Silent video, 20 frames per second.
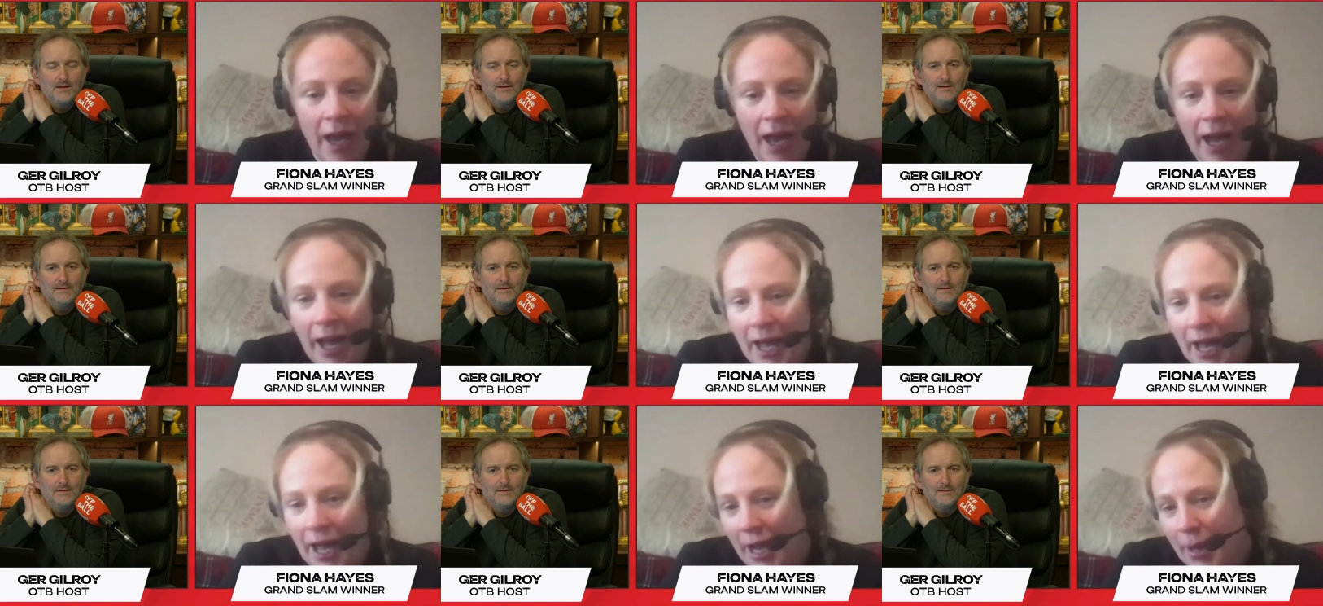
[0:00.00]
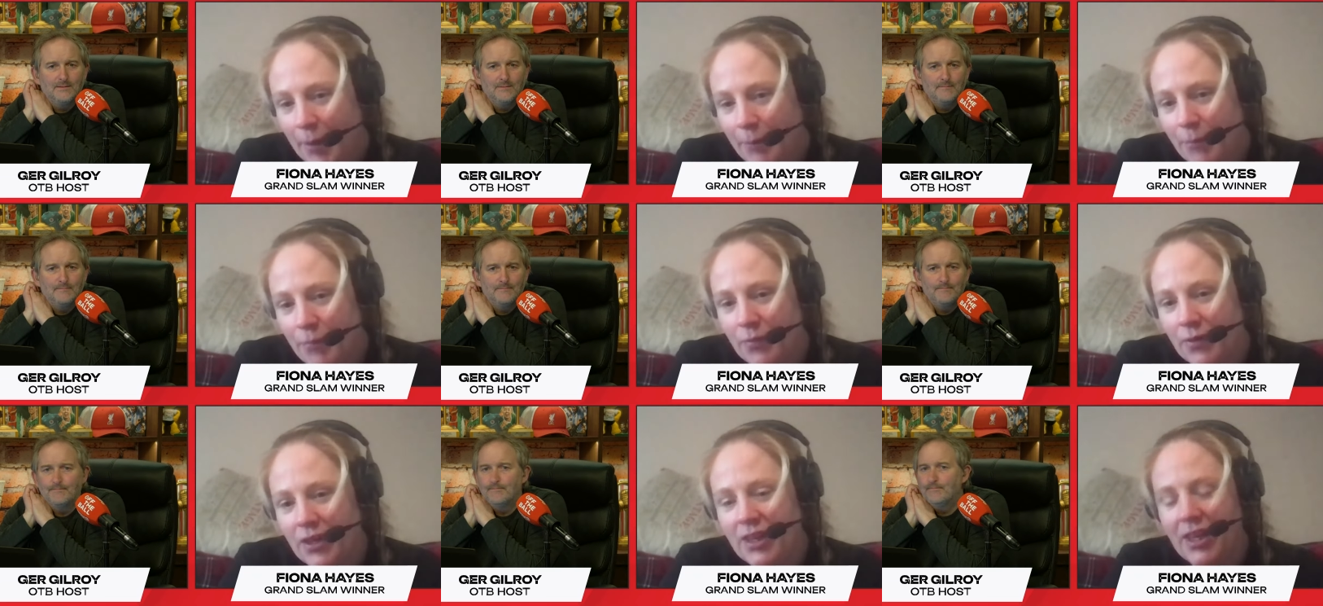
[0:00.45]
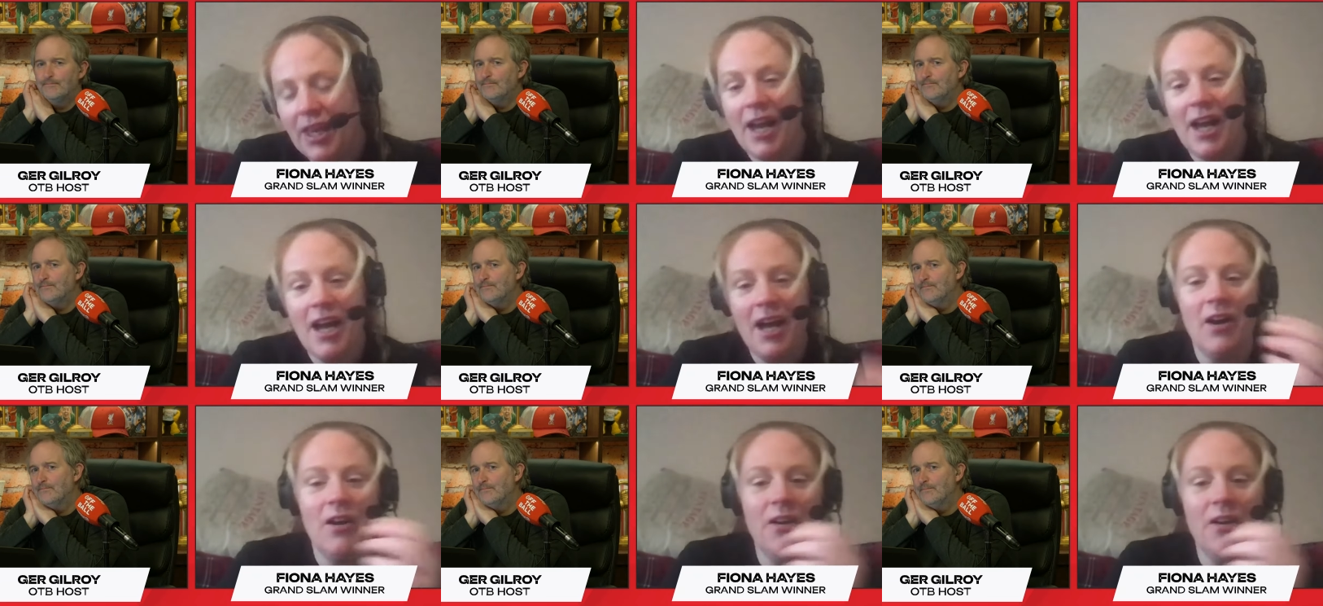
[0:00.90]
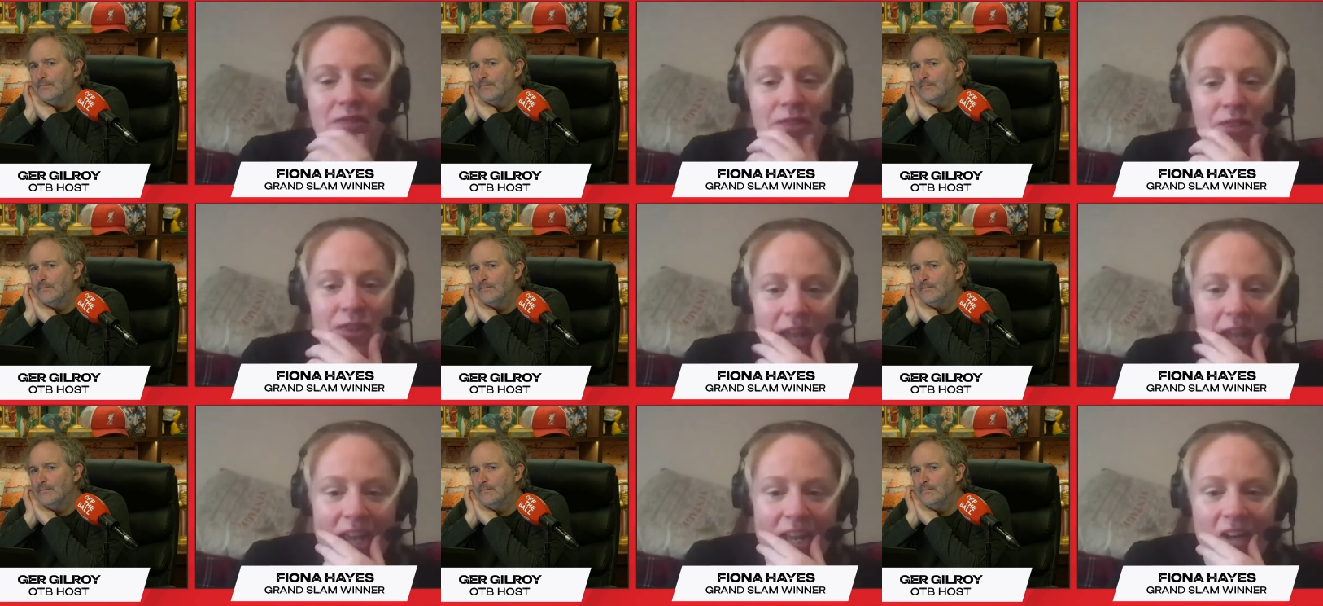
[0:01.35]
Speaker 1: Um, yeah, I
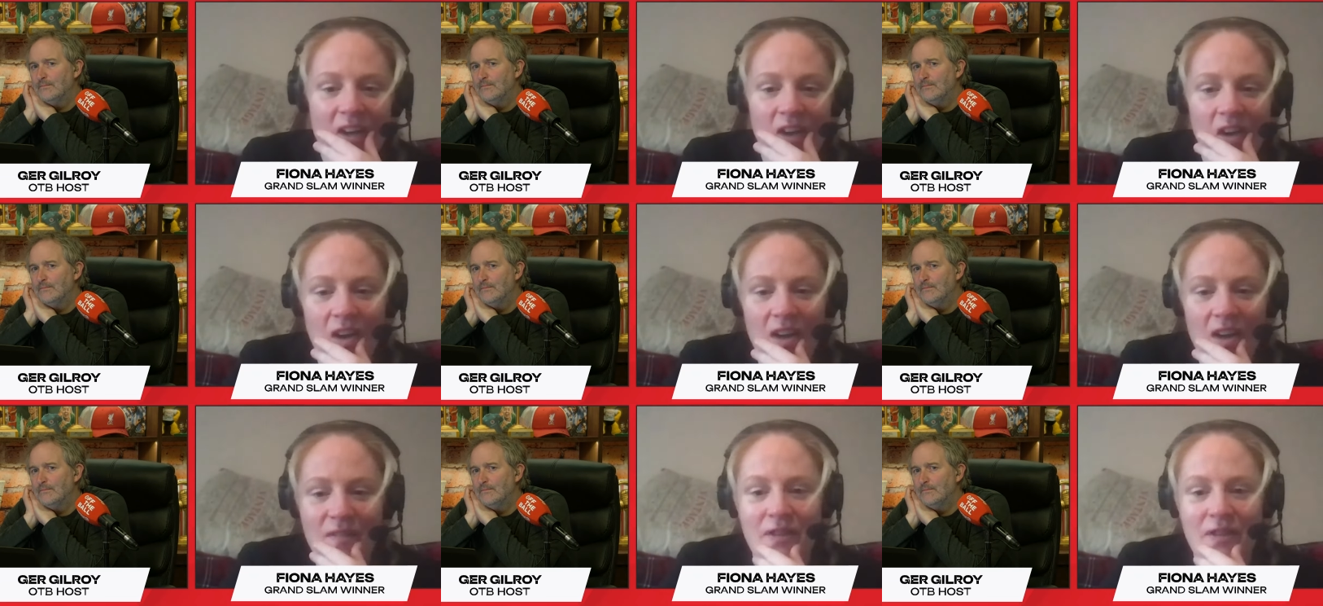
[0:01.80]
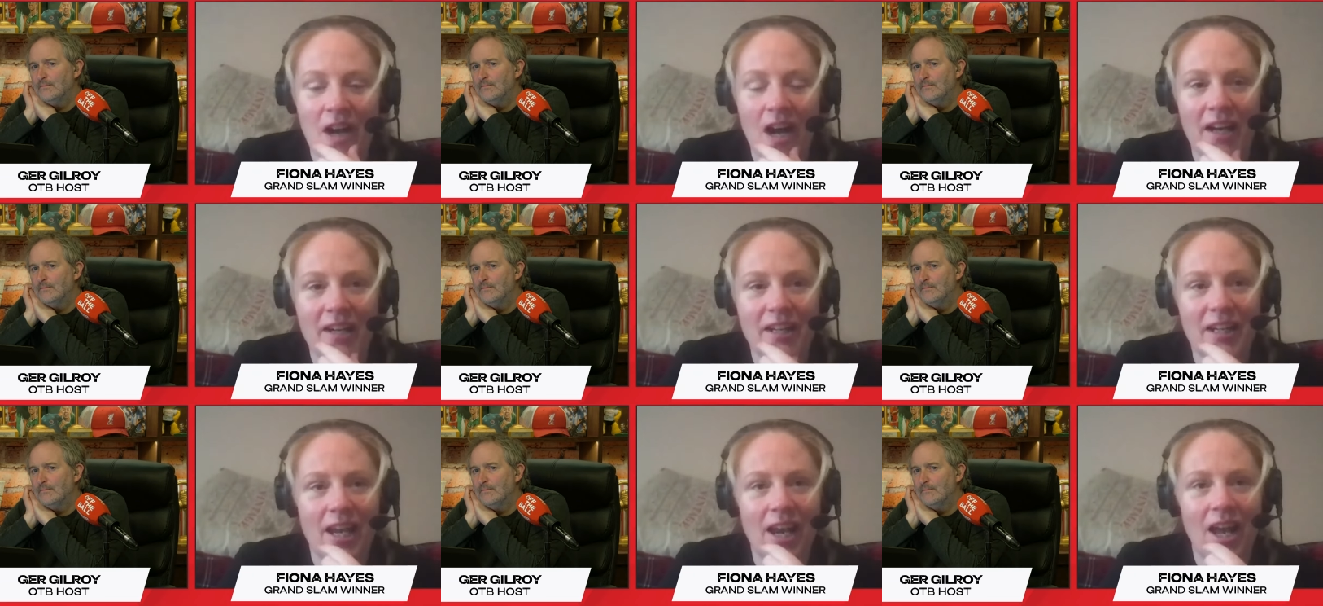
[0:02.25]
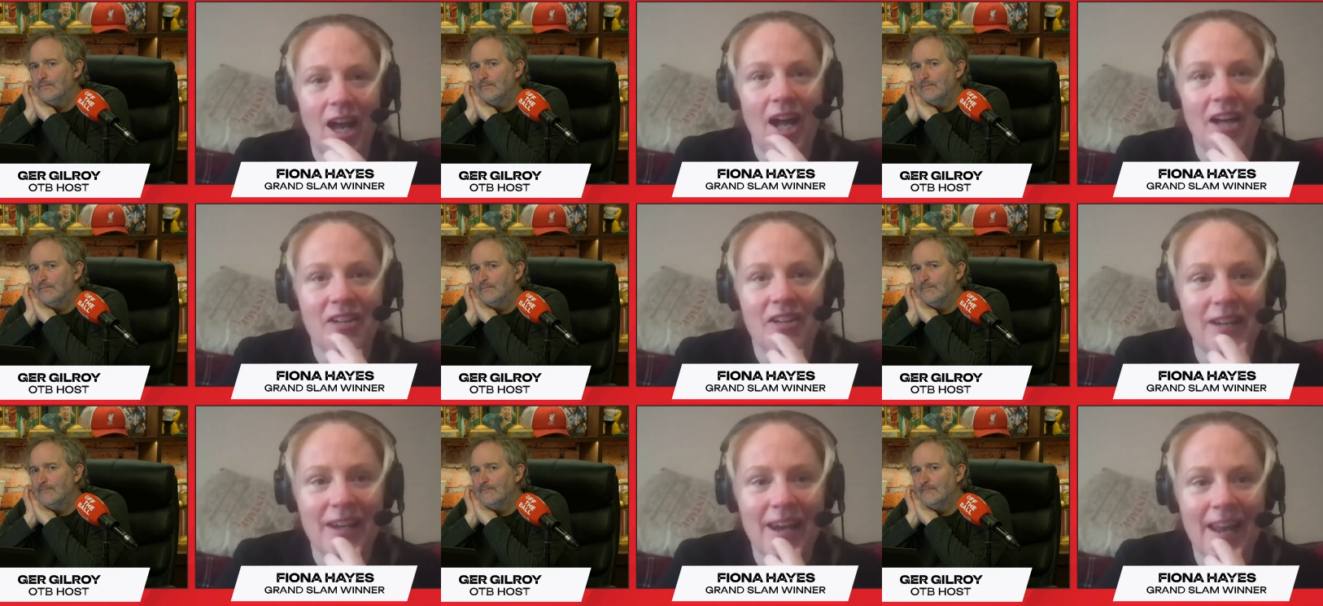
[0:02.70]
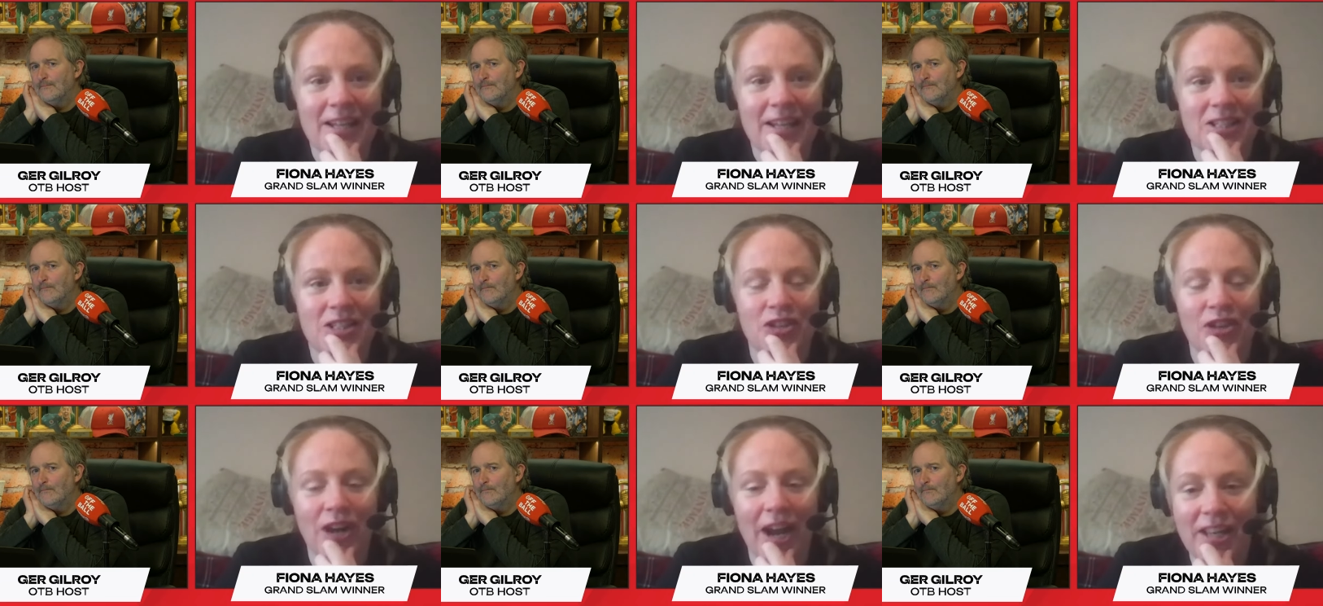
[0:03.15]
think I've gotten a lot
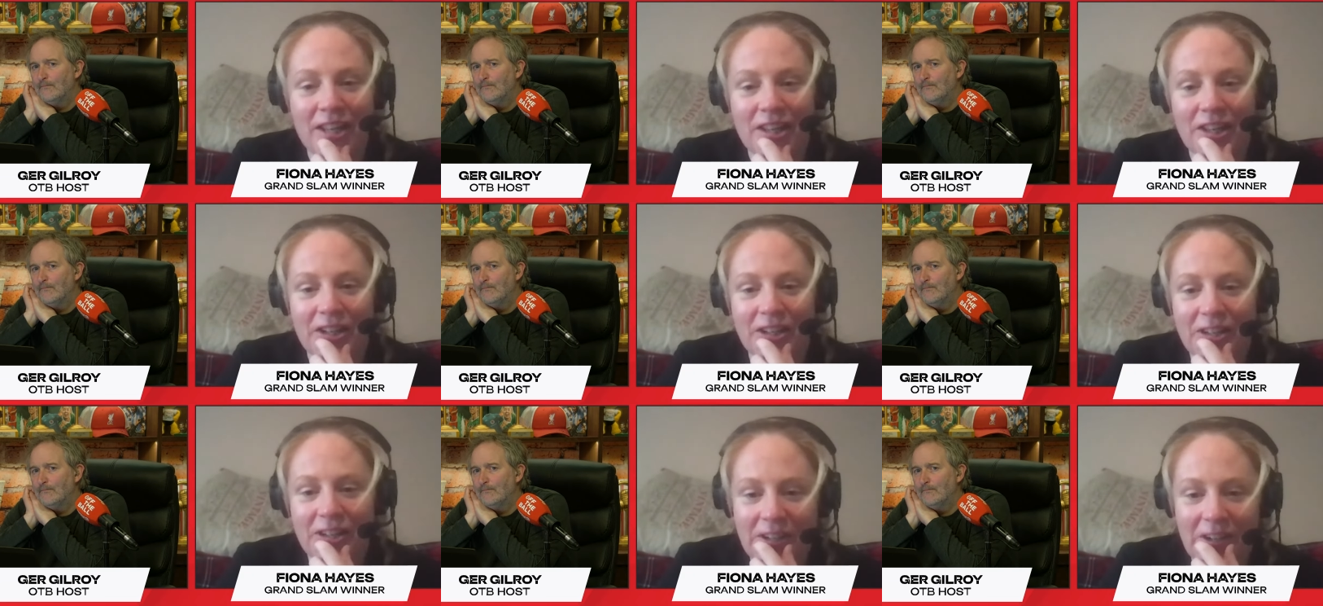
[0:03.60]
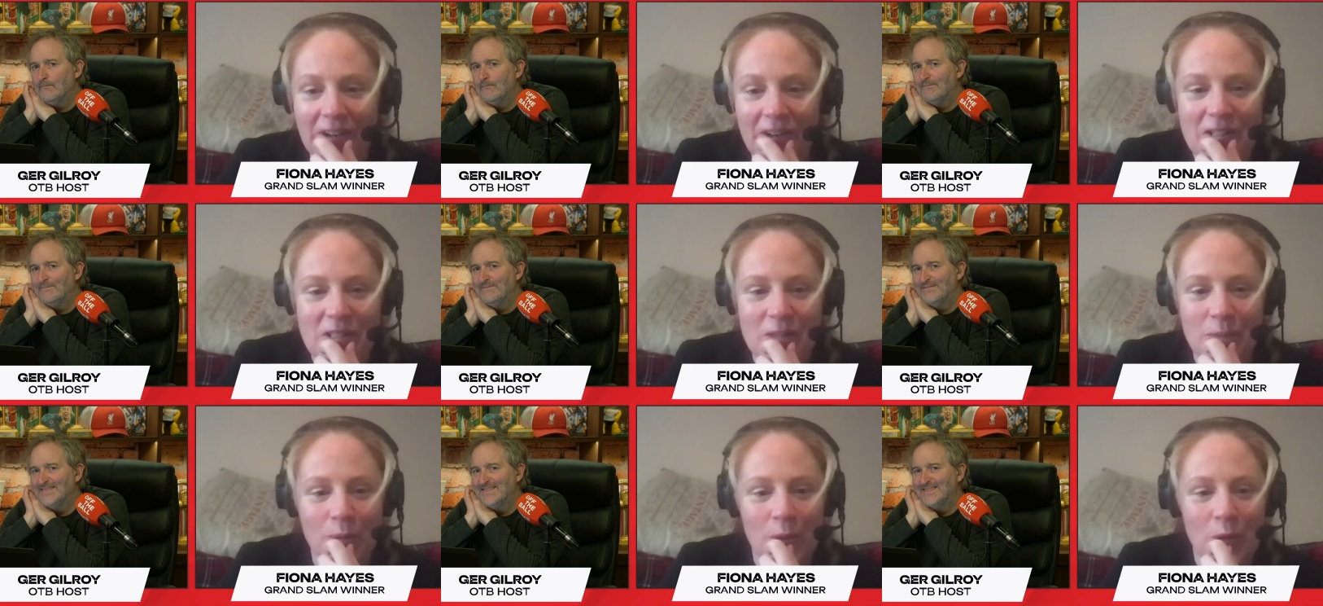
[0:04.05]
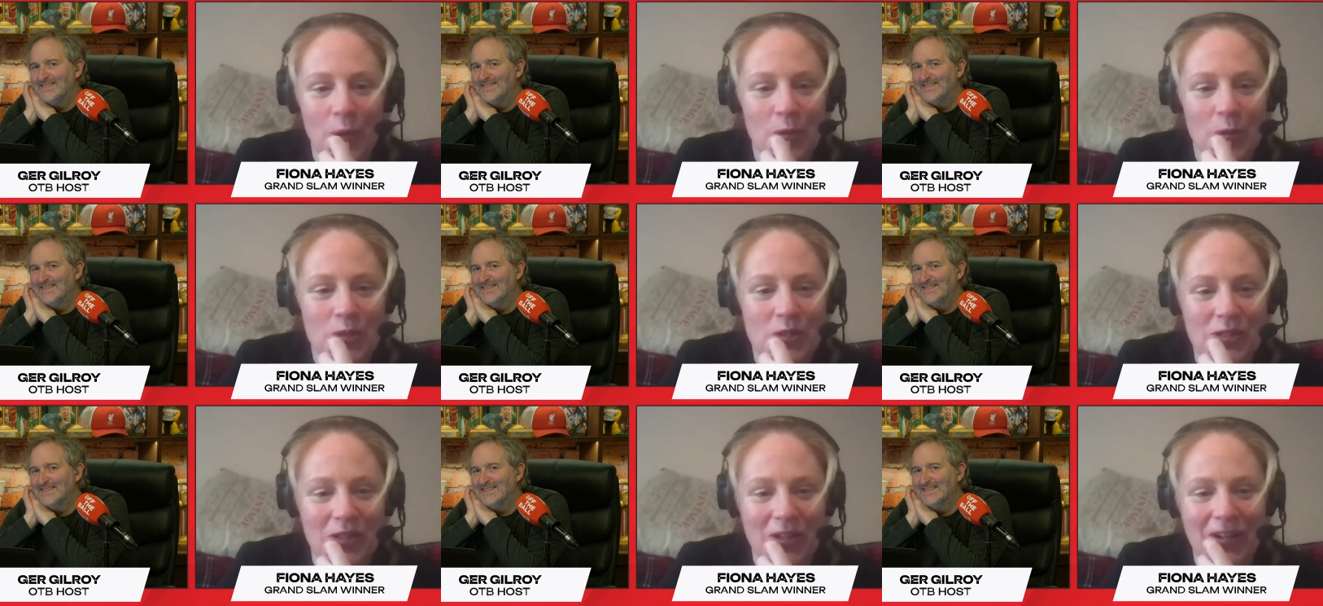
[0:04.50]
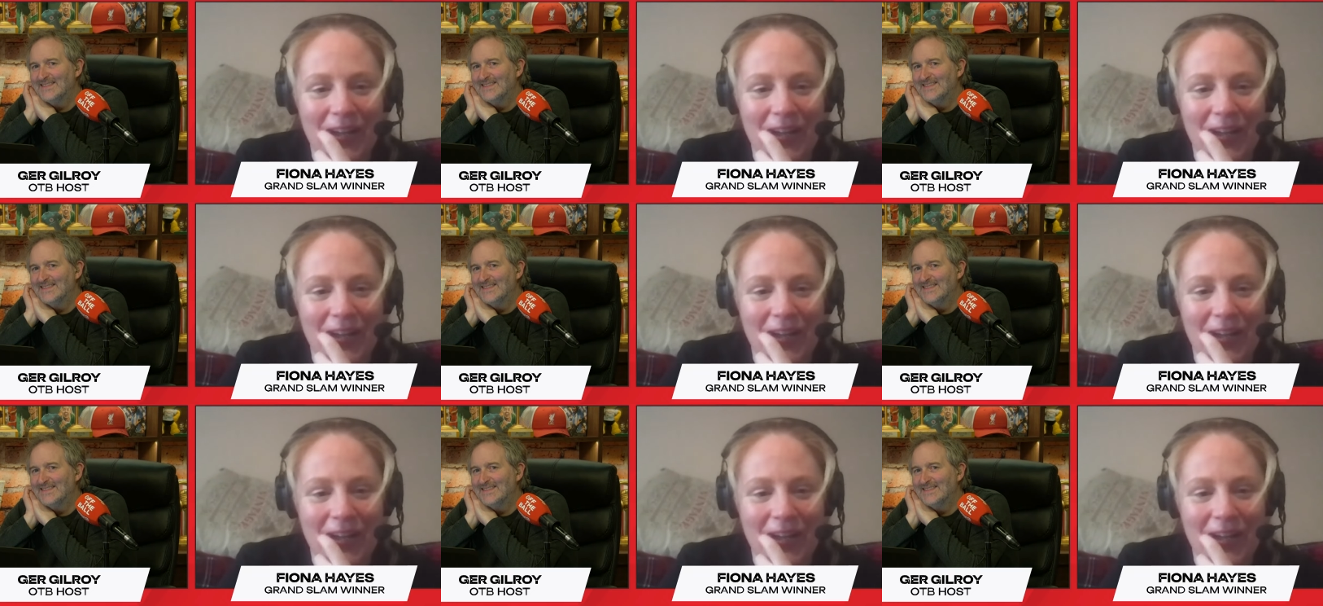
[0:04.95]
less crankier, I suppose.